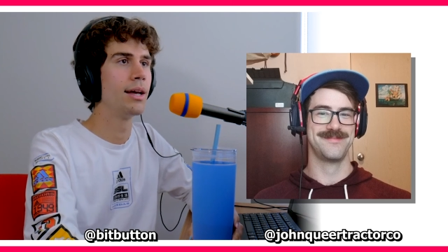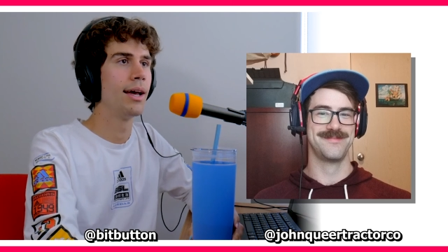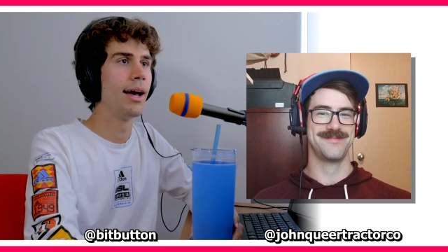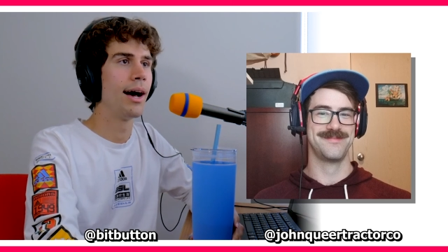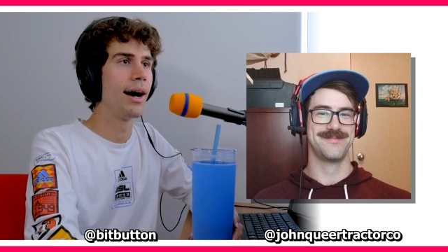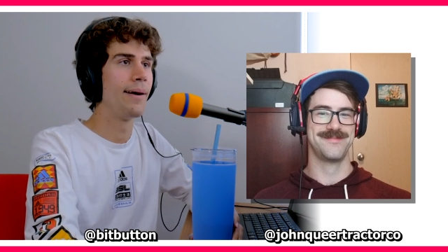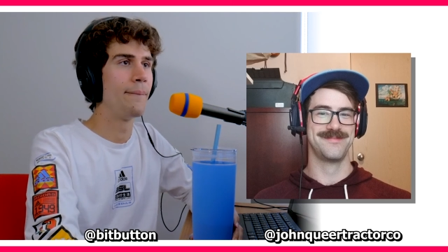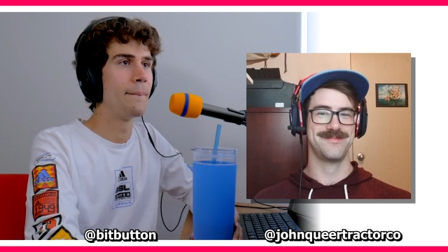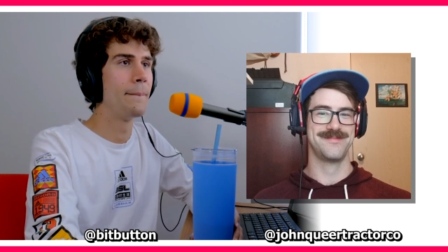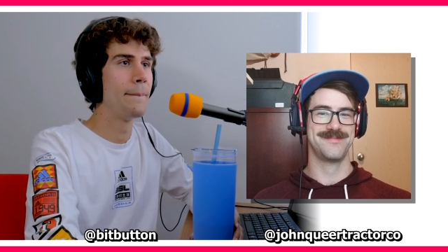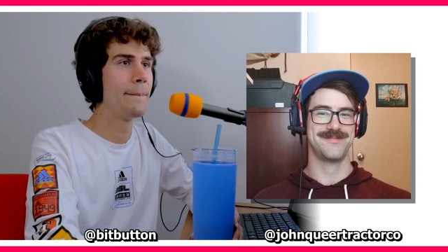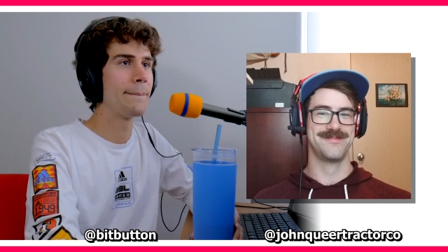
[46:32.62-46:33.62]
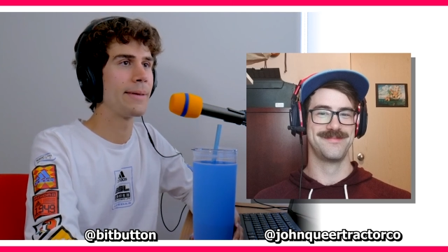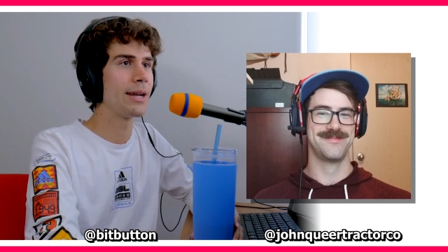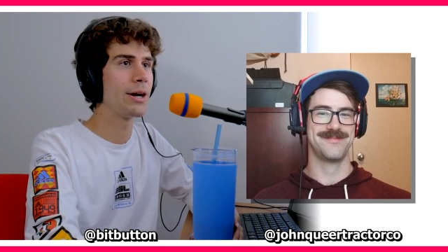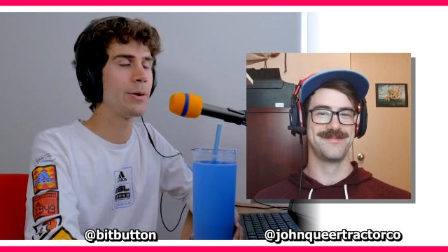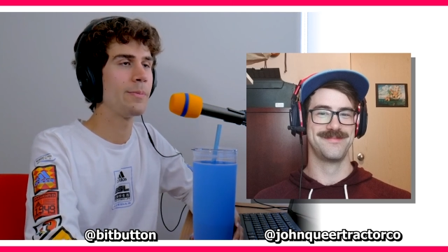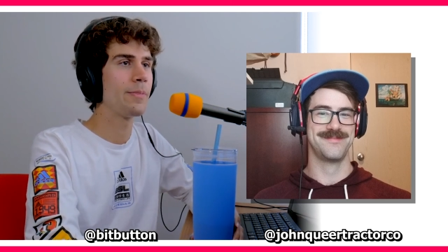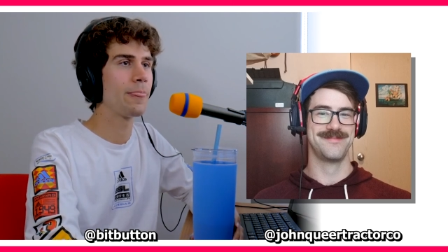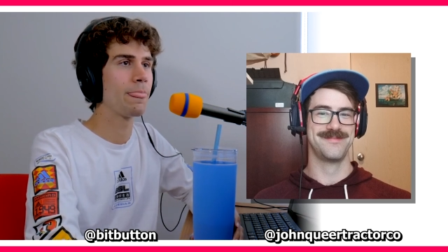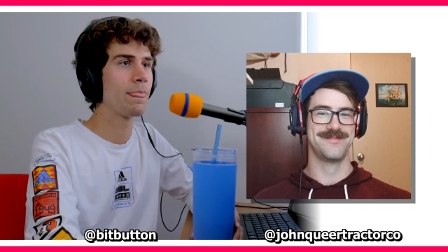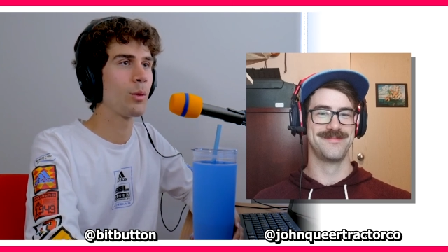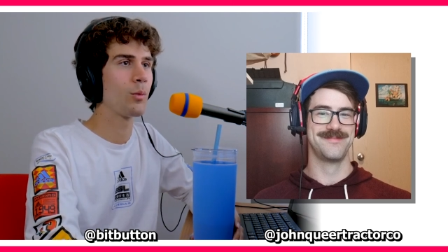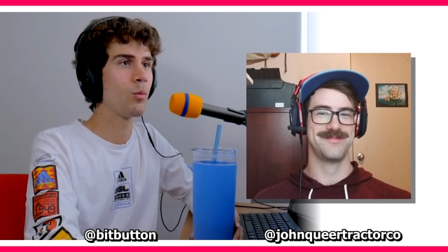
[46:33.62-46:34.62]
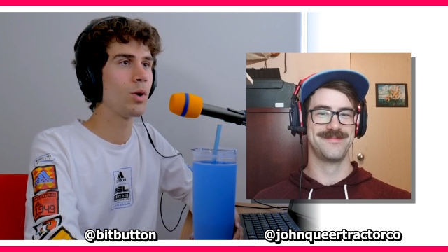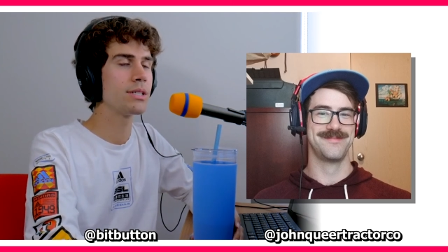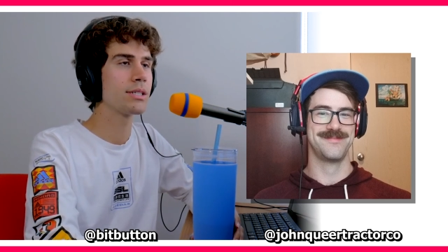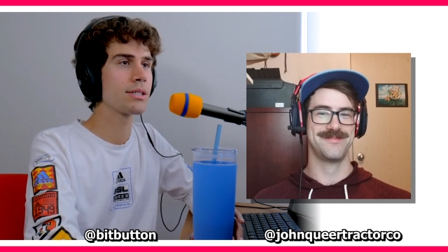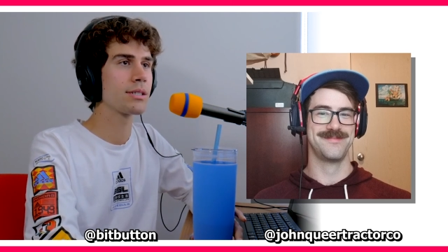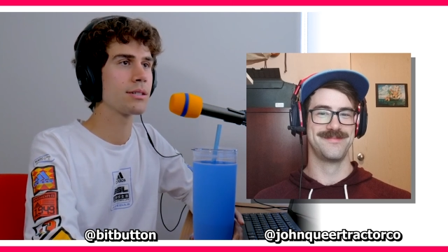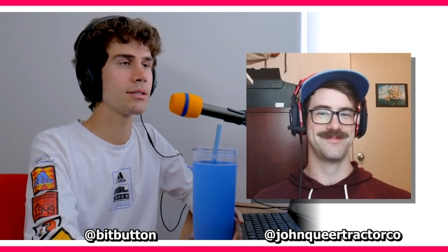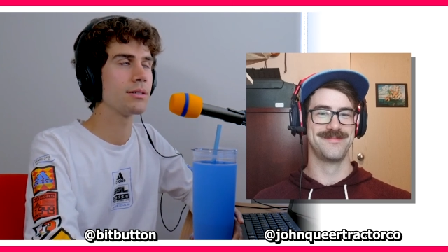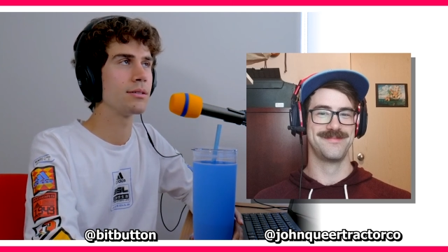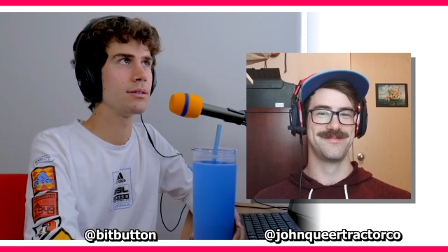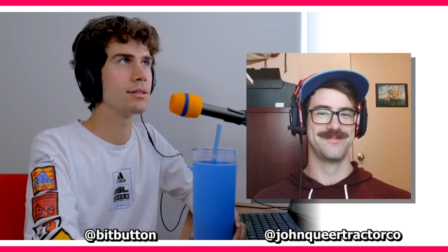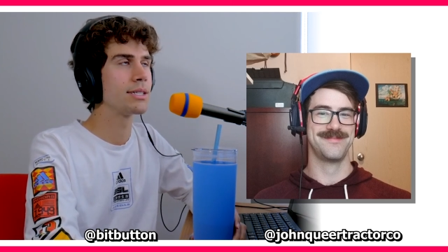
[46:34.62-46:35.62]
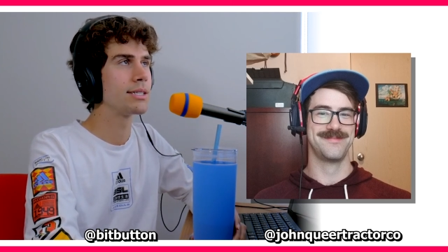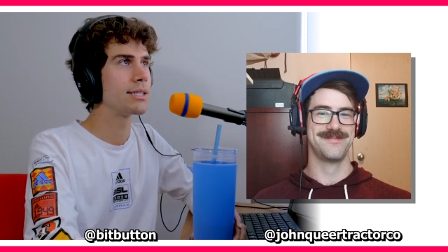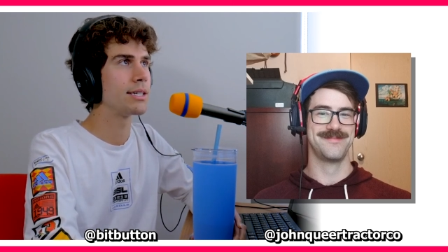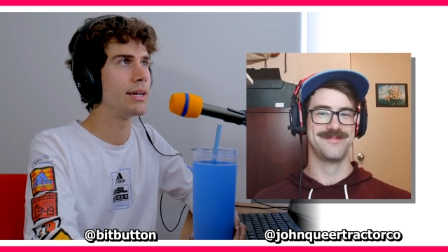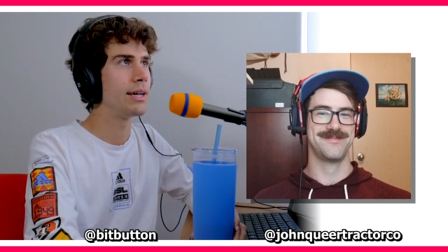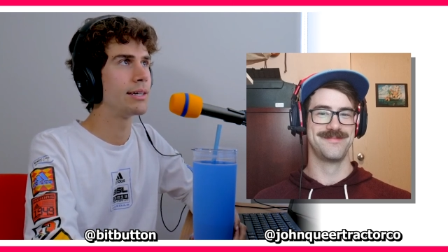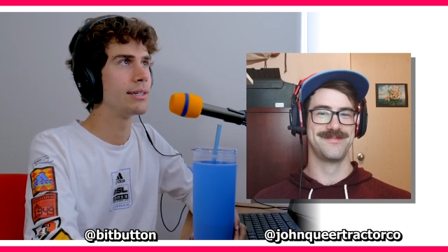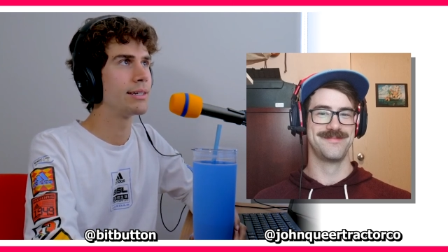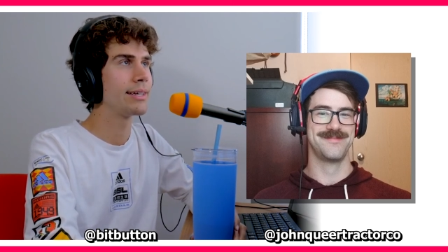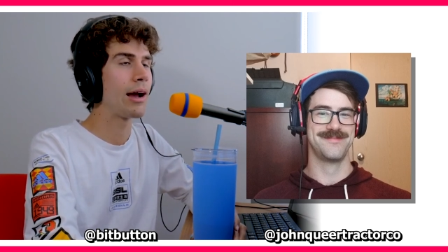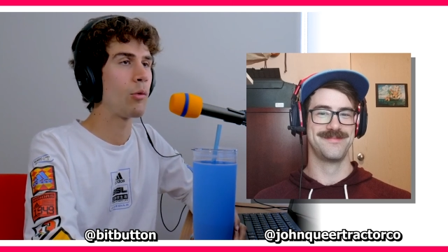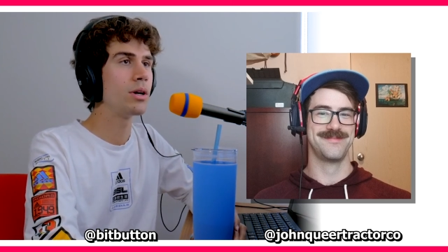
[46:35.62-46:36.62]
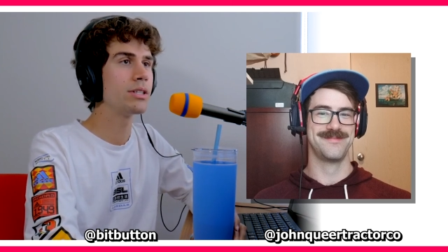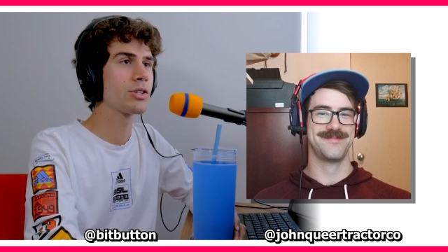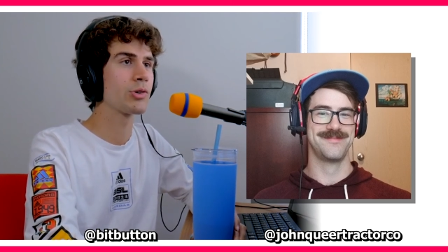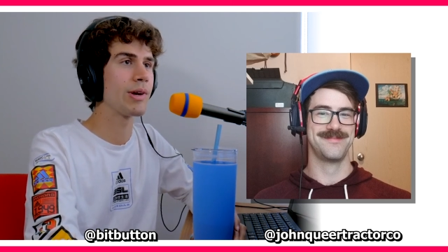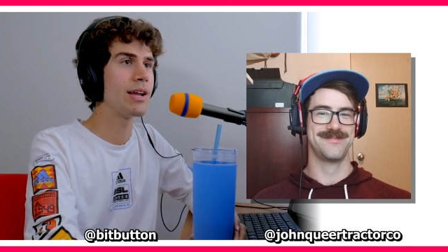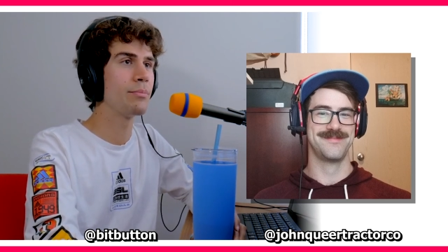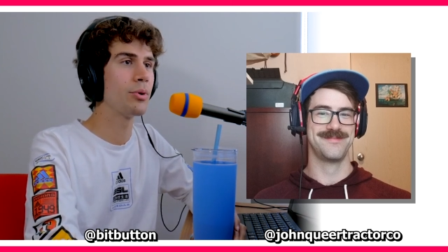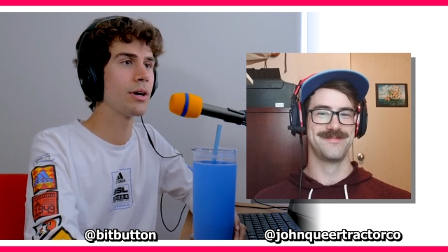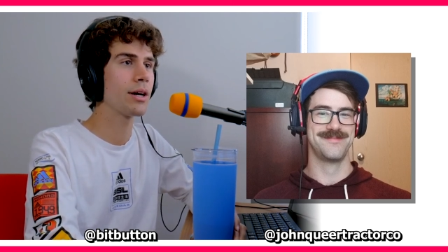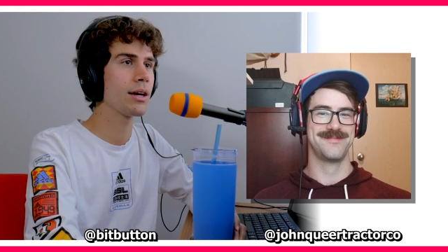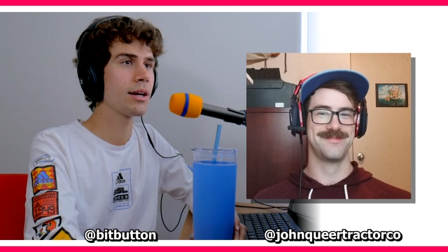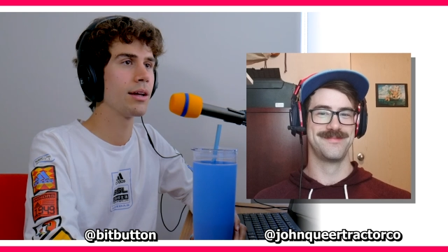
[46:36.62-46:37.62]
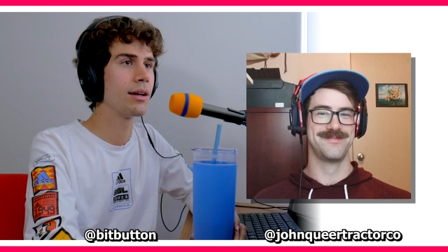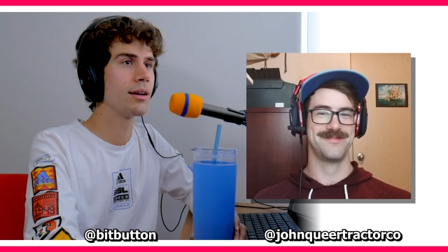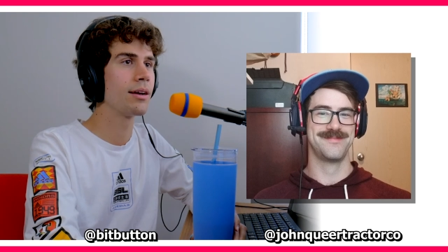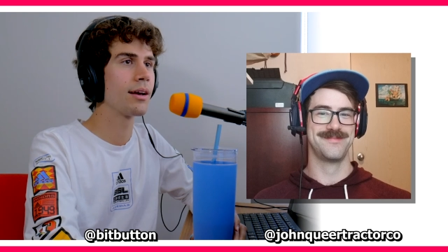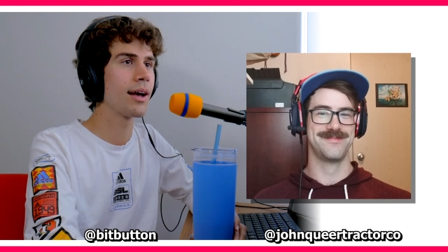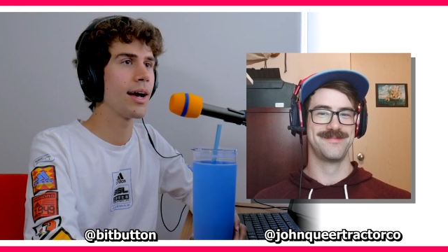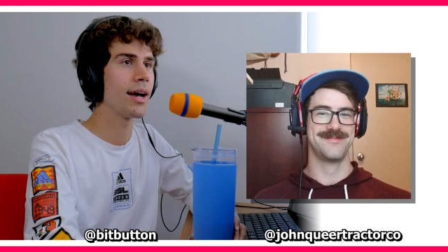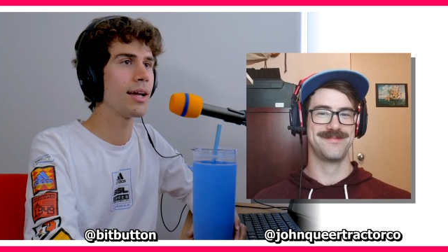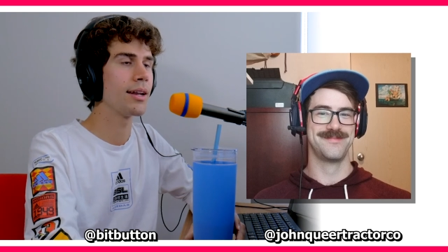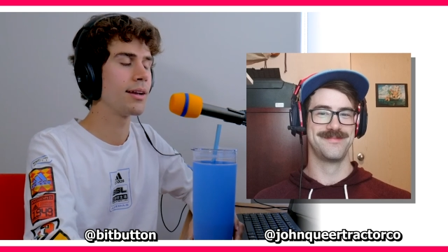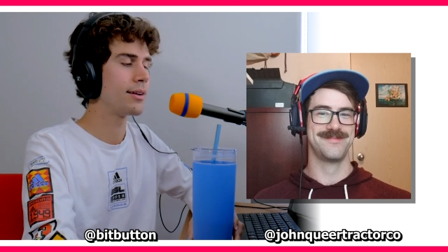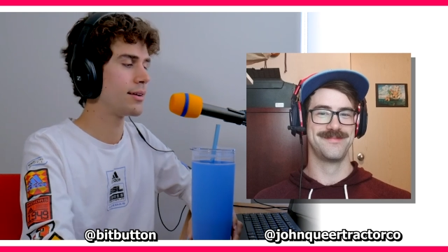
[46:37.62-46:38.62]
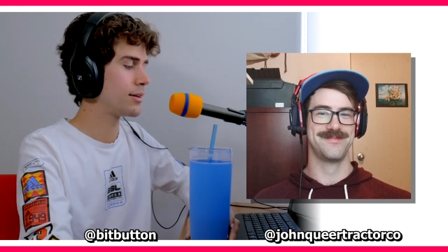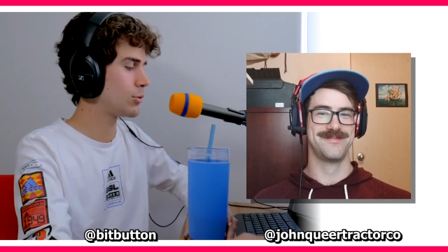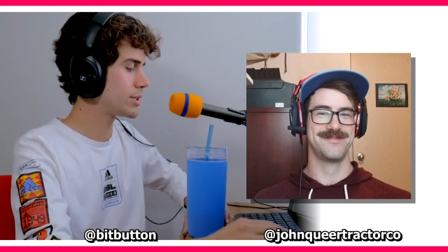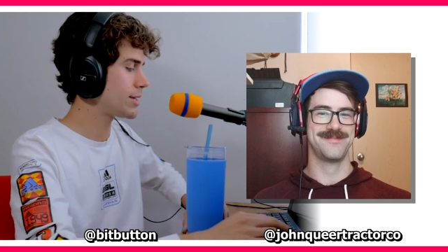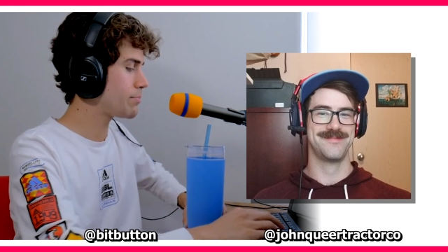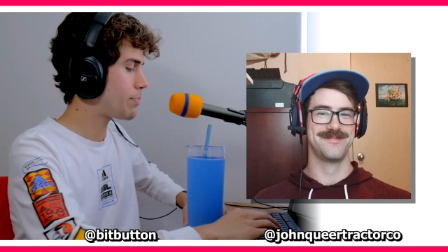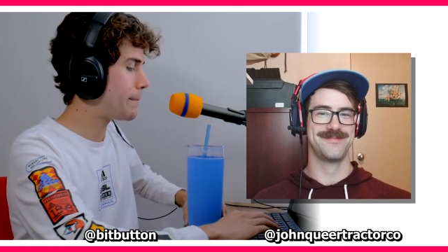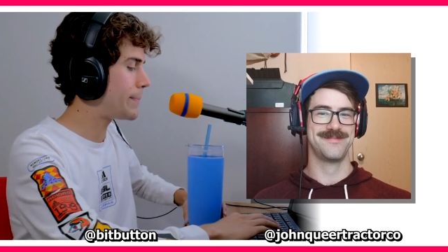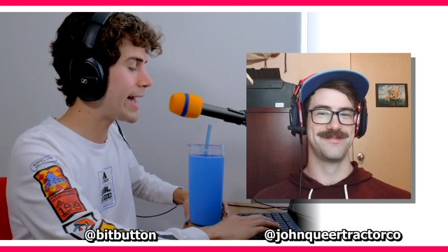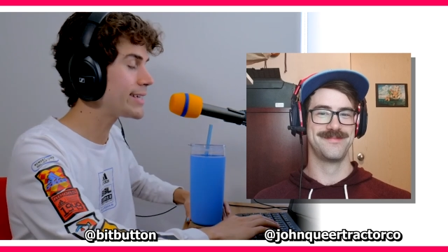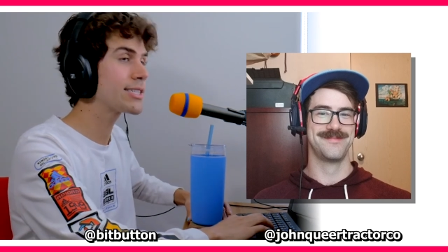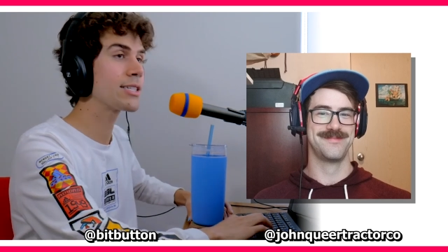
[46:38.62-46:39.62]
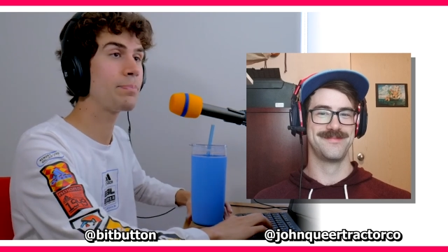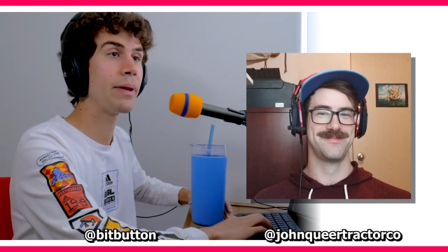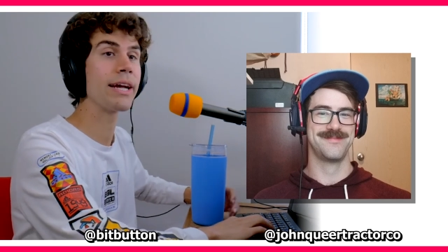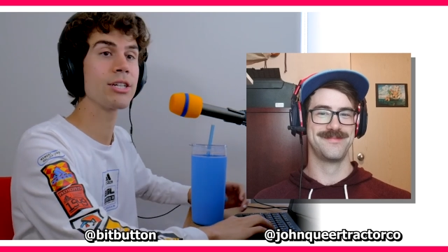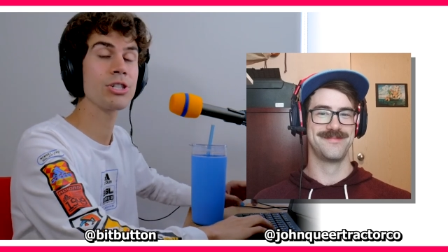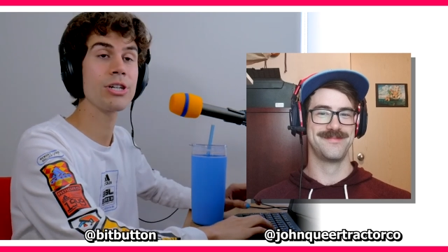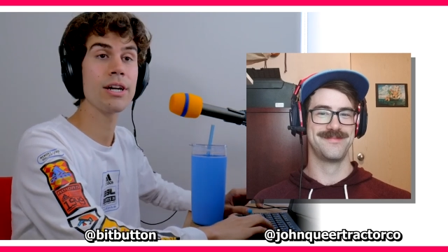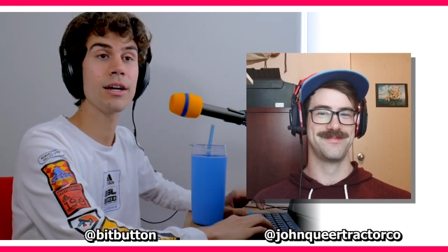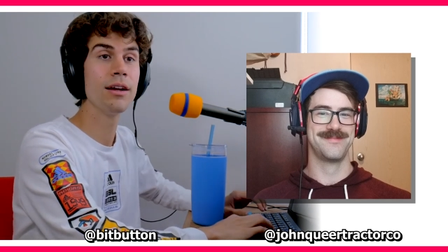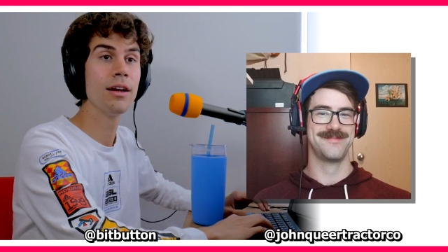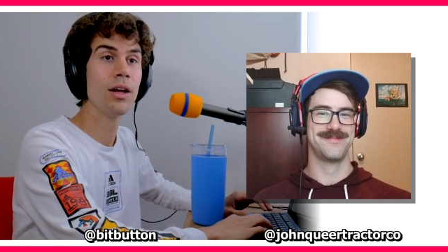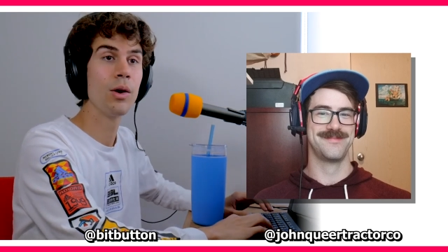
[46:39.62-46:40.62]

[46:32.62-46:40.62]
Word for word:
Speaker 1: Mm. Um, you know, once mm-hmm. let's see. Yeah, once Green Book got was it best picture?